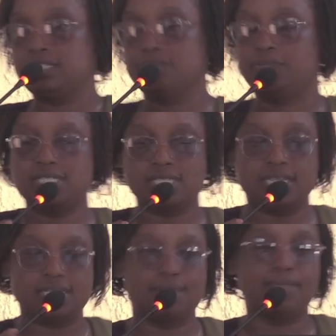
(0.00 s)
Breast
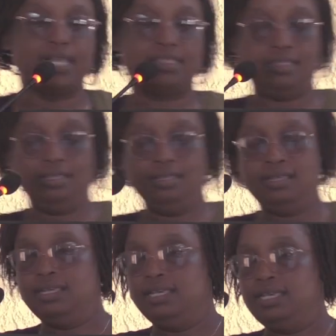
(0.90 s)
Cancer Month.
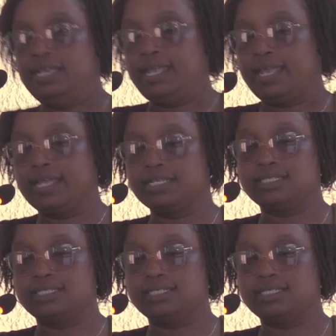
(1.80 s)
And